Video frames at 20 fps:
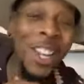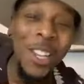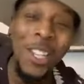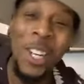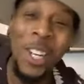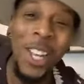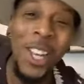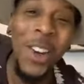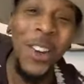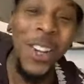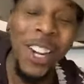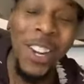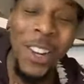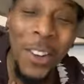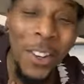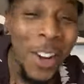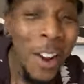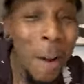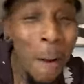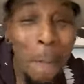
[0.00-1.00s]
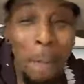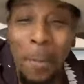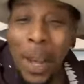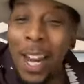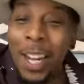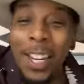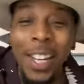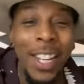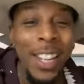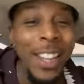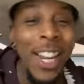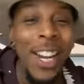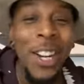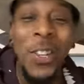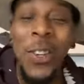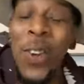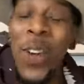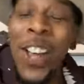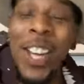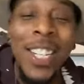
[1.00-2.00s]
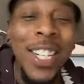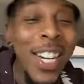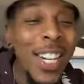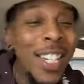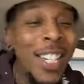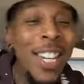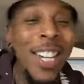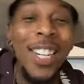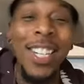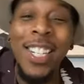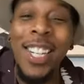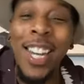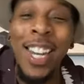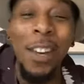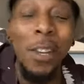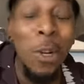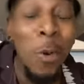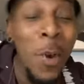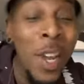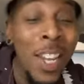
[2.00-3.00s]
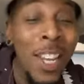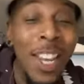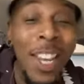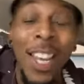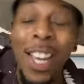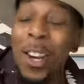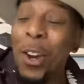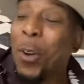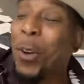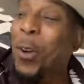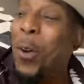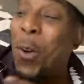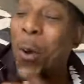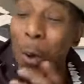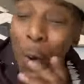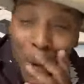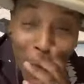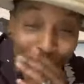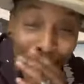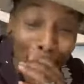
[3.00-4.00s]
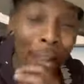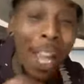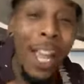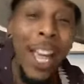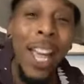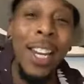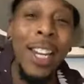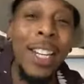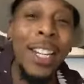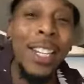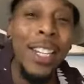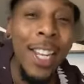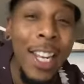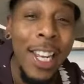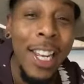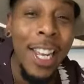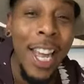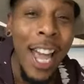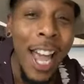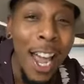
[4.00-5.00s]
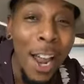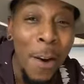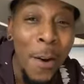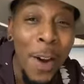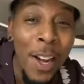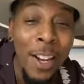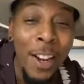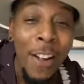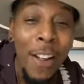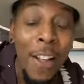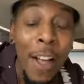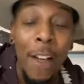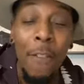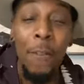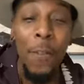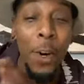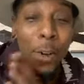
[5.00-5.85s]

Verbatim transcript: used to go to those Bailey Cathedral just to see Twinkie get on the organ and to see Karen, uh,